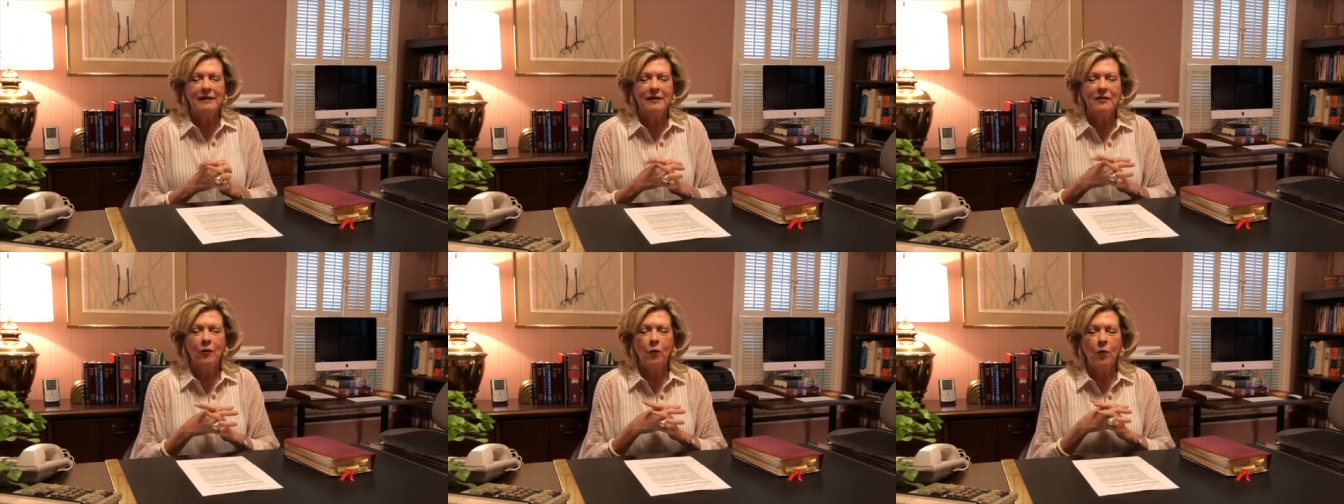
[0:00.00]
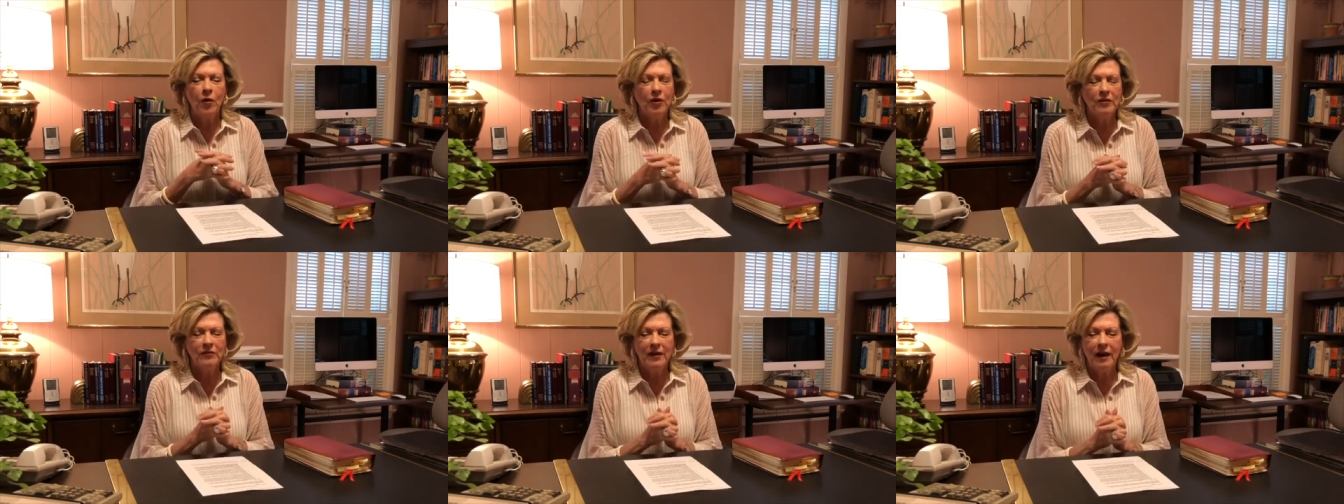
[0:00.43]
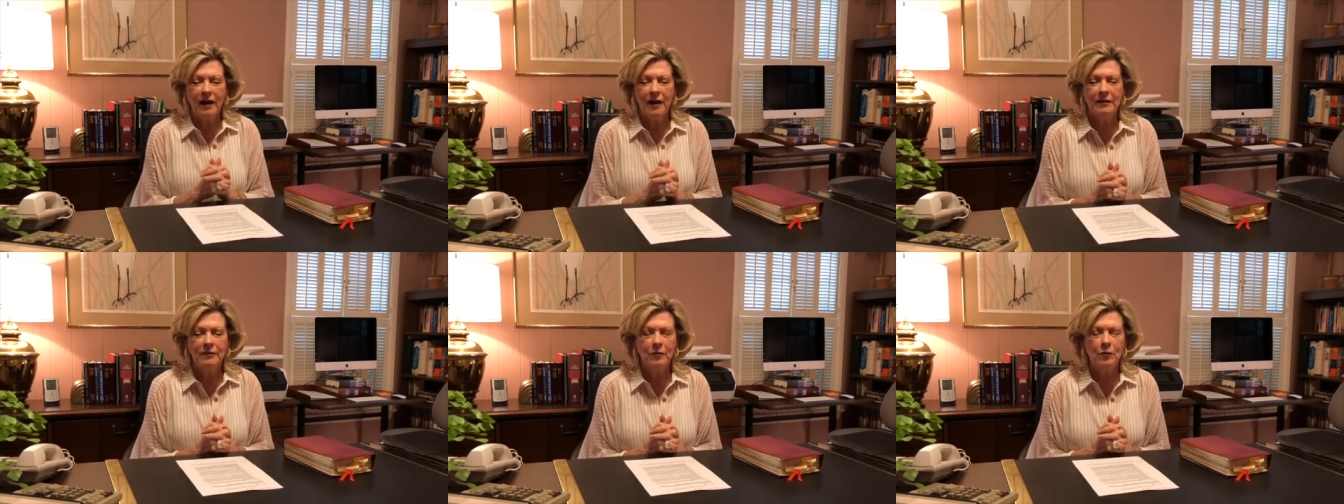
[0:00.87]
the word of
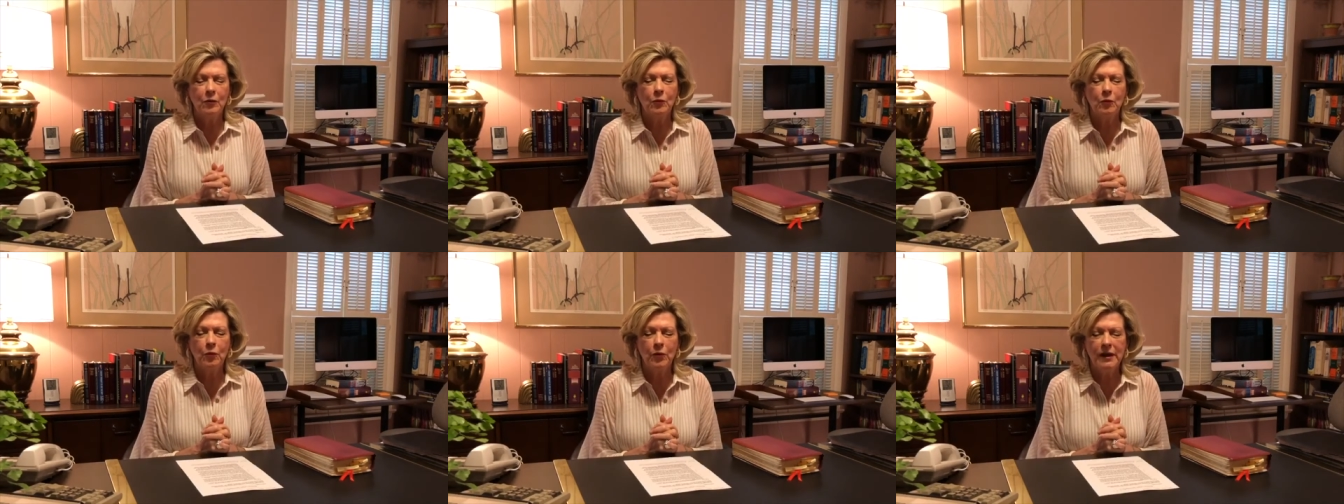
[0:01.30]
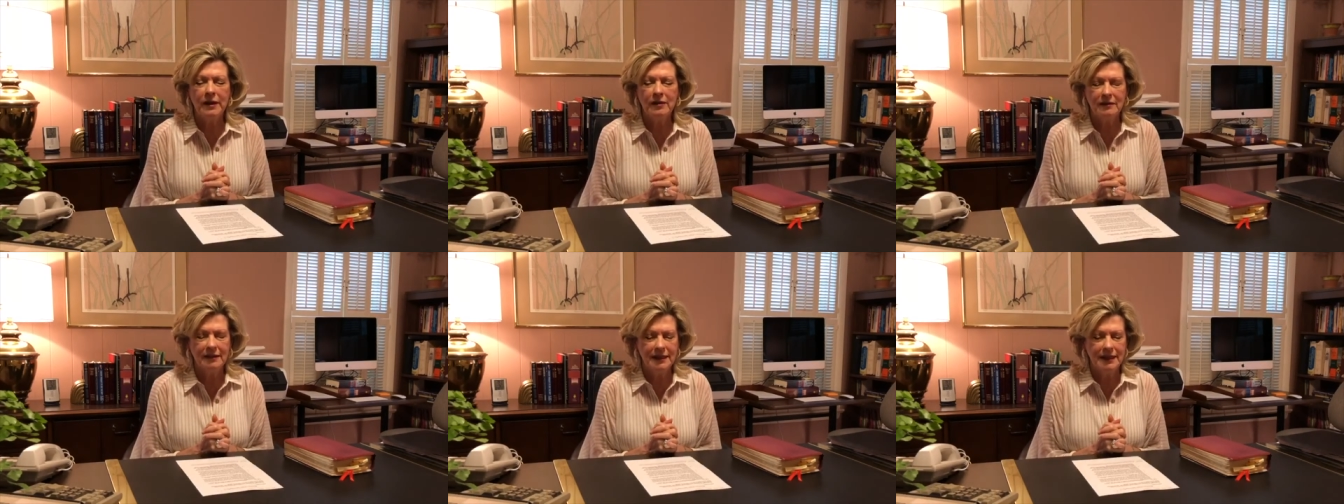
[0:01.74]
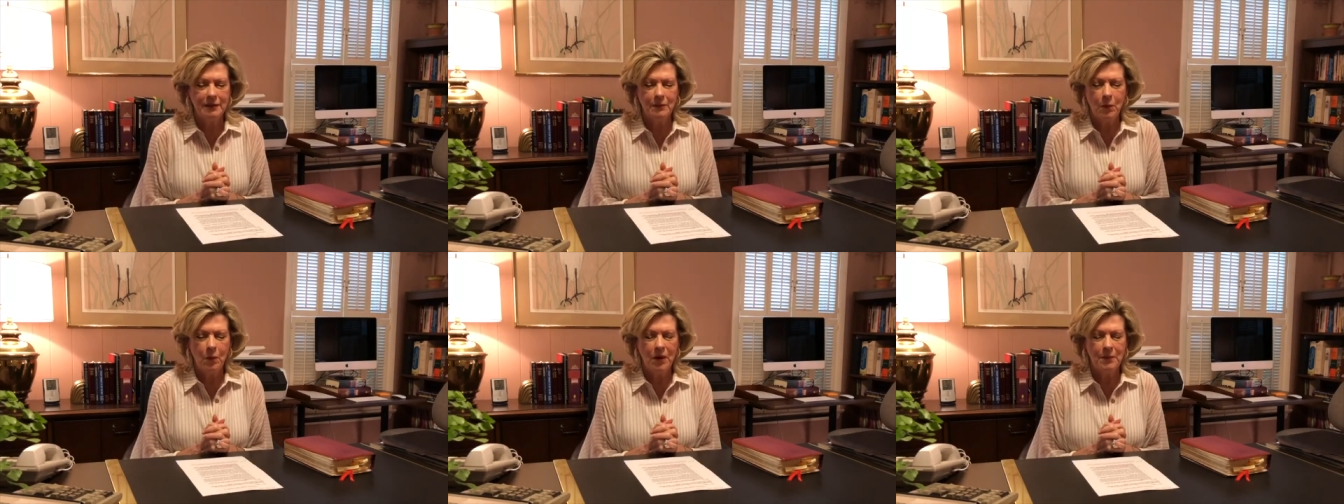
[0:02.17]
God real
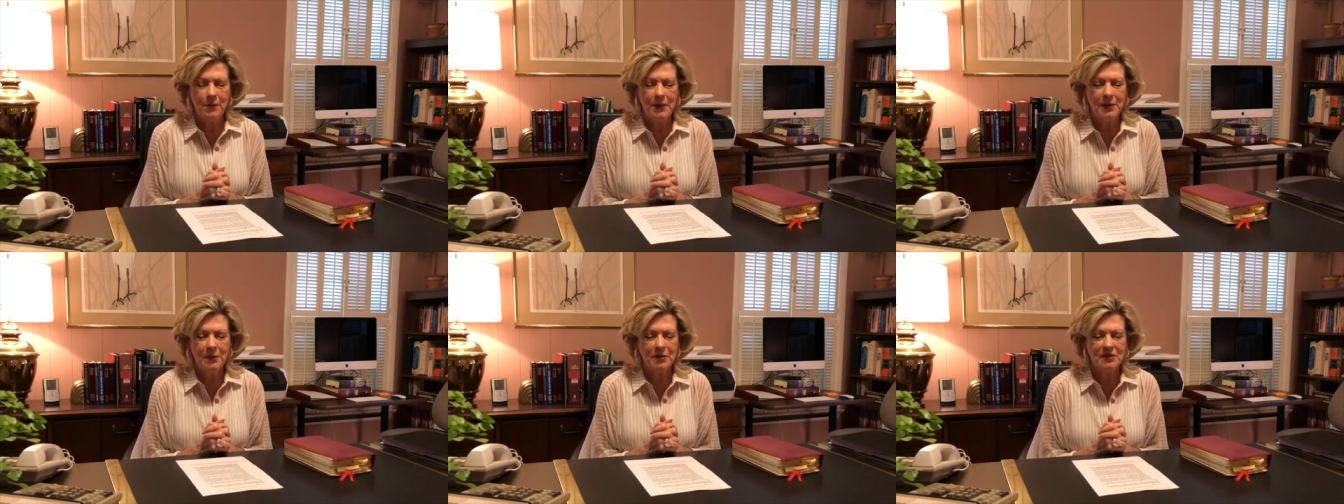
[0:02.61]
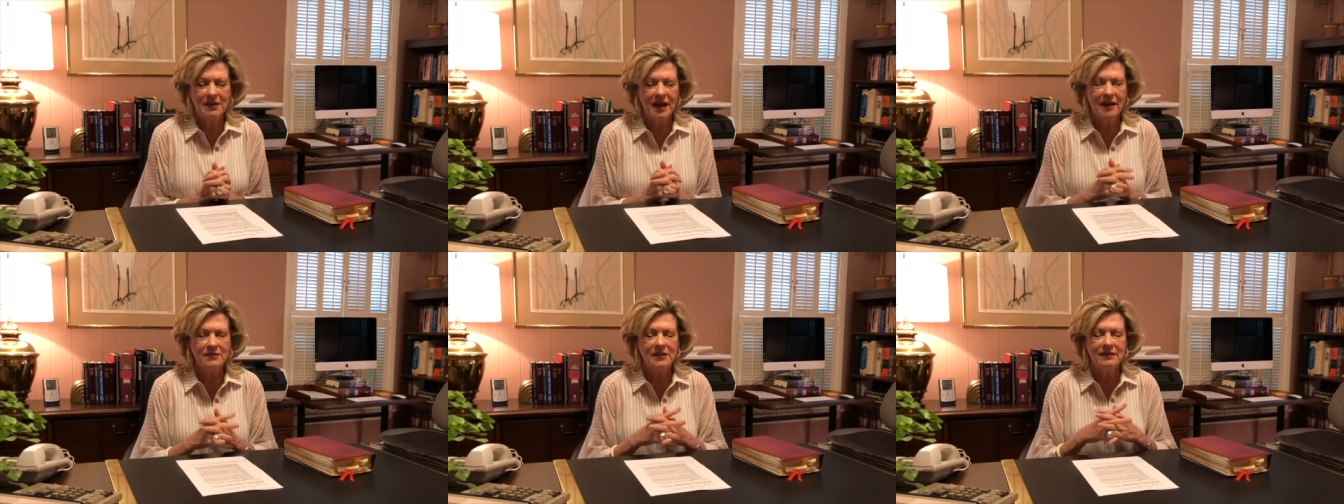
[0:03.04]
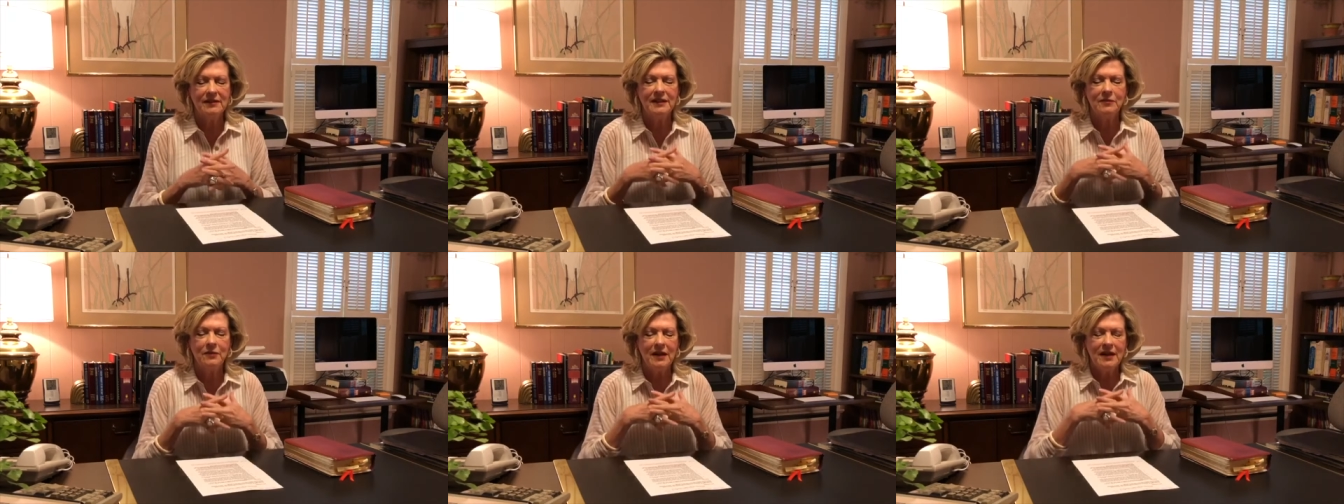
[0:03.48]
in with people's lives
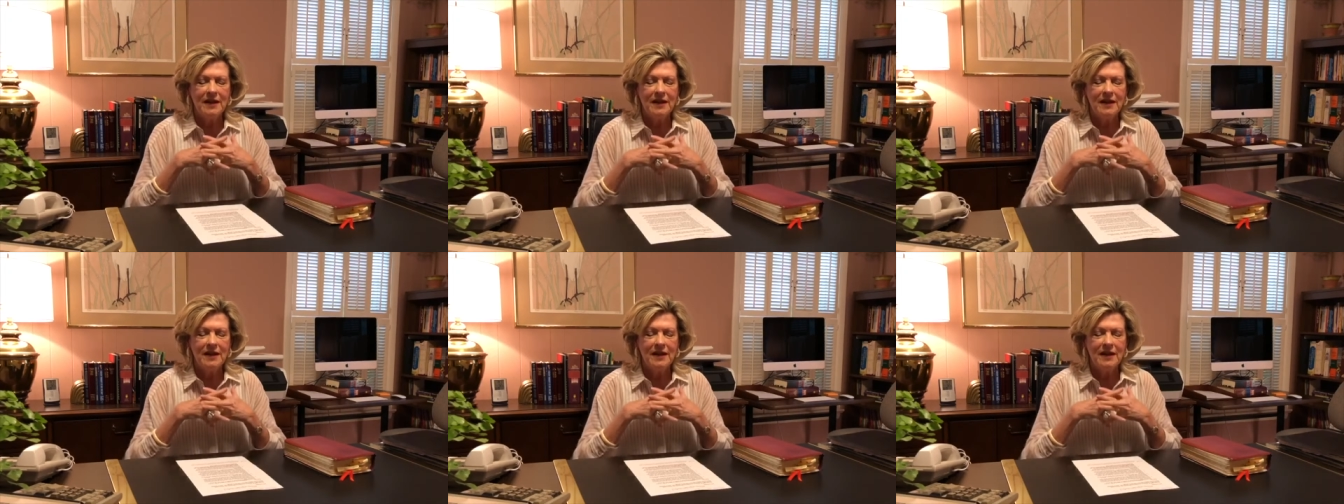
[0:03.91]
that